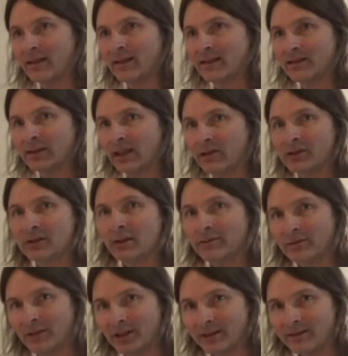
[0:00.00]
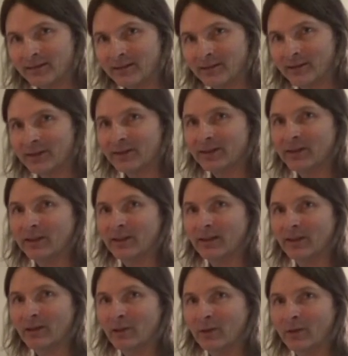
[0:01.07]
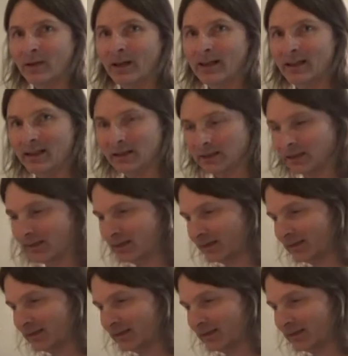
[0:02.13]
set yourself free, which is the whole idea here.